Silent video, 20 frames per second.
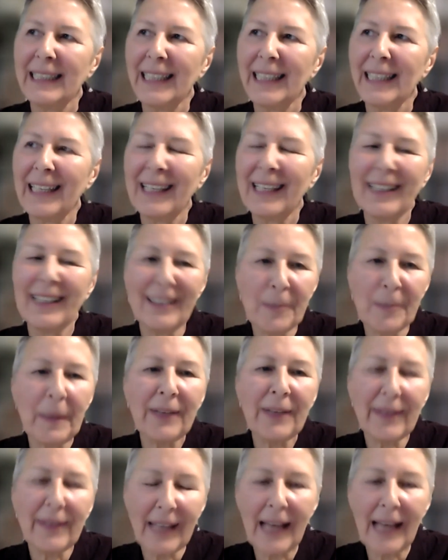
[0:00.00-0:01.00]
it
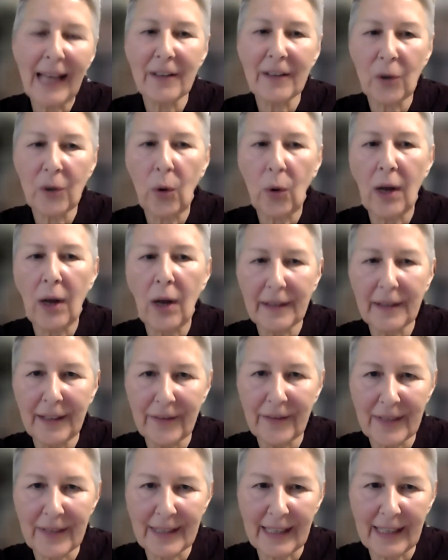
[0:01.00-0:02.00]
depends a lot on the quality
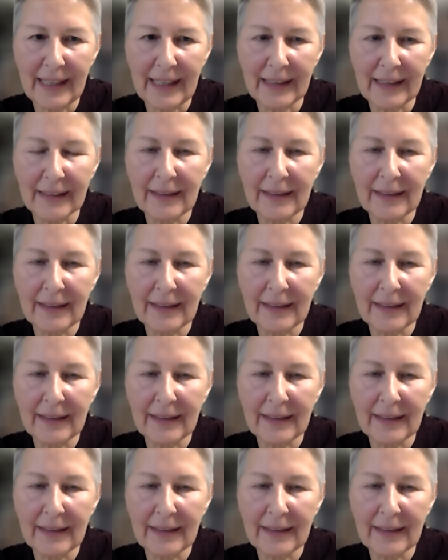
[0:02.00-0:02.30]
of the data.